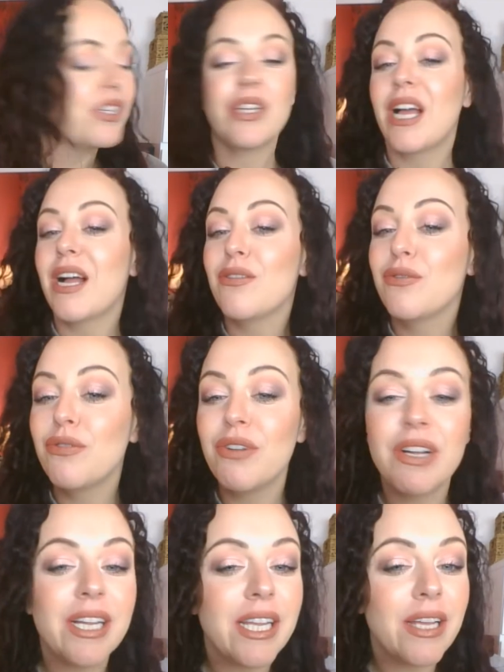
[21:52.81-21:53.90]
So yeah, I
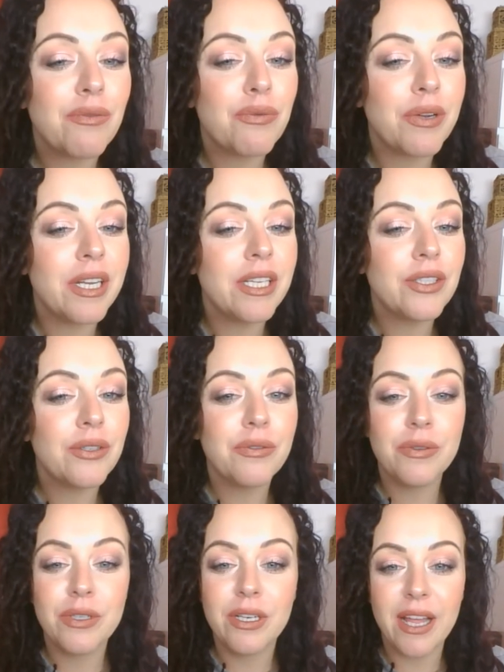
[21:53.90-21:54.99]
really, really
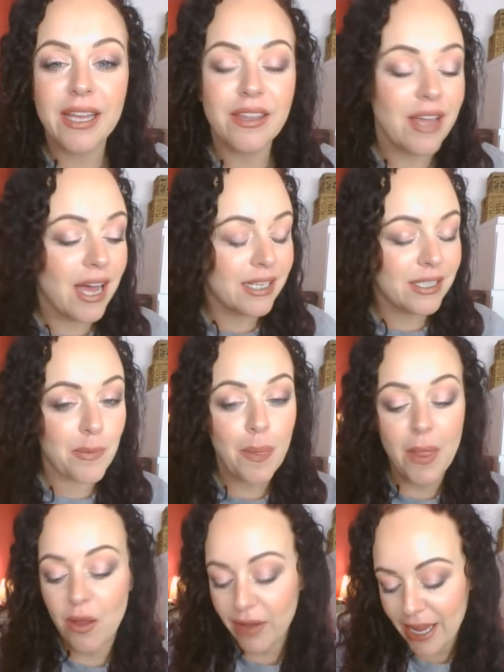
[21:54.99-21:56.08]
do like that.
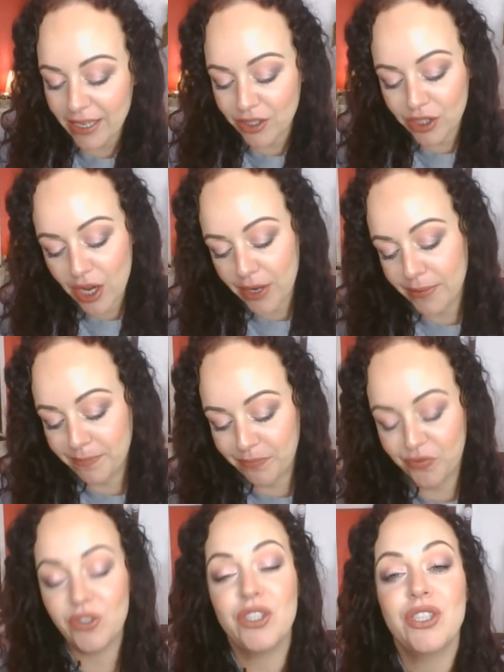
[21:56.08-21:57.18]
Okay, so
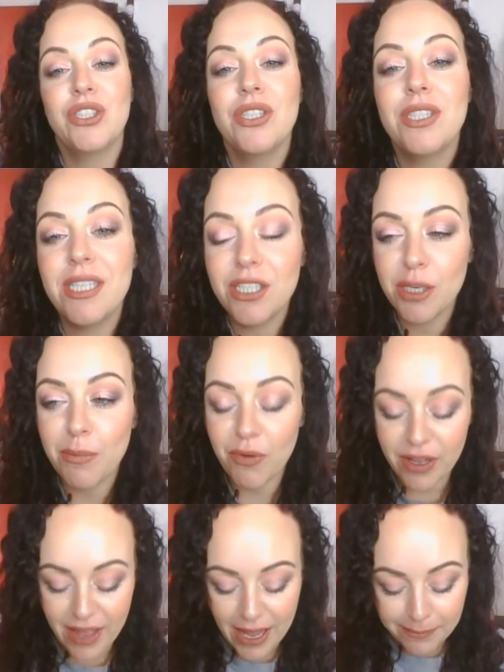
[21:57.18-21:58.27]
just in
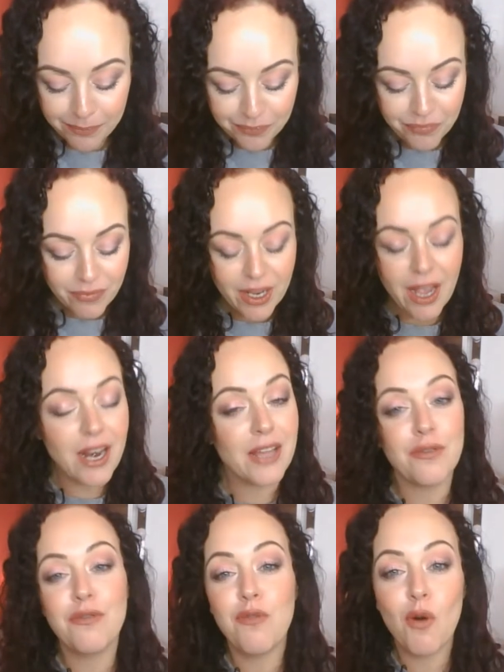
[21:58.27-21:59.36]
summary then, I
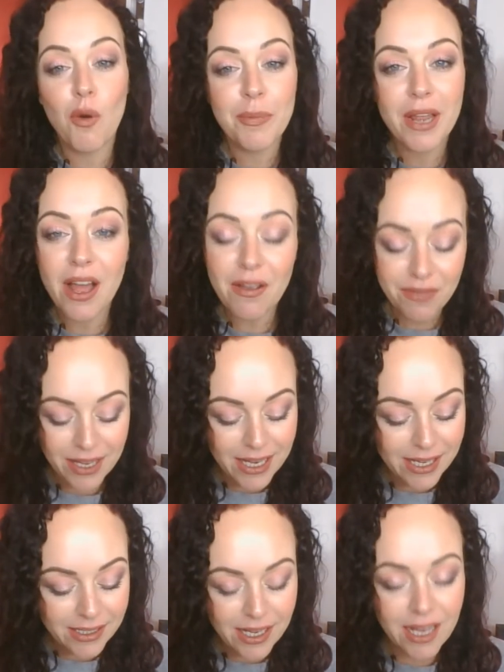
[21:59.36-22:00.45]
like the formula of
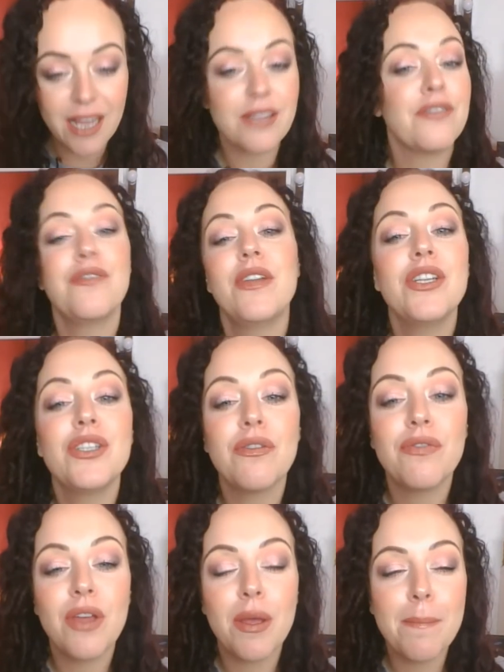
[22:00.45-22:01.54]
these. I like the finish
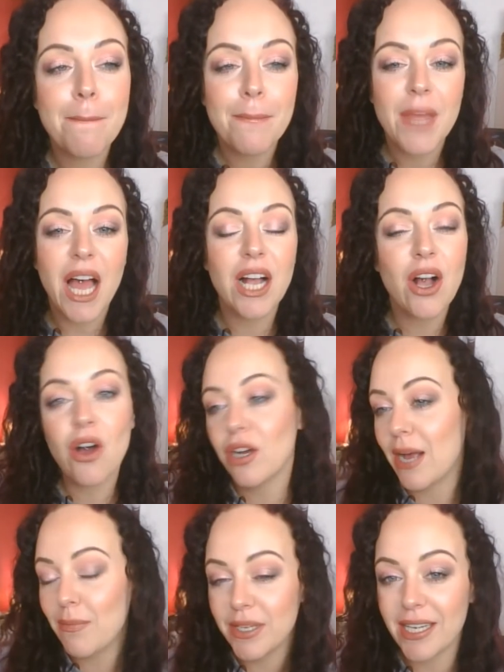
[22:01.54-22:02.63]
of them. I can't
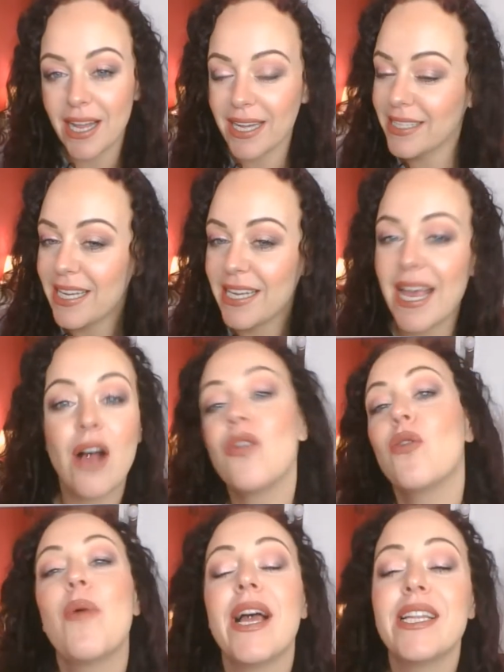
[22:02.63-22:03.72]
comment, like I say, yet on
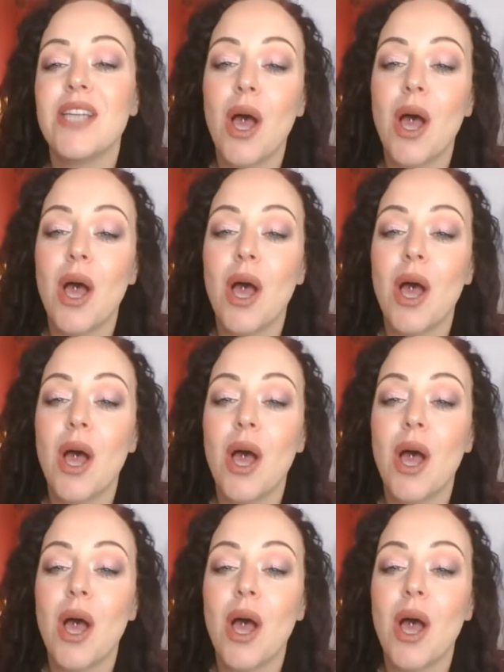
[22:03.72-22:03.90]
the wear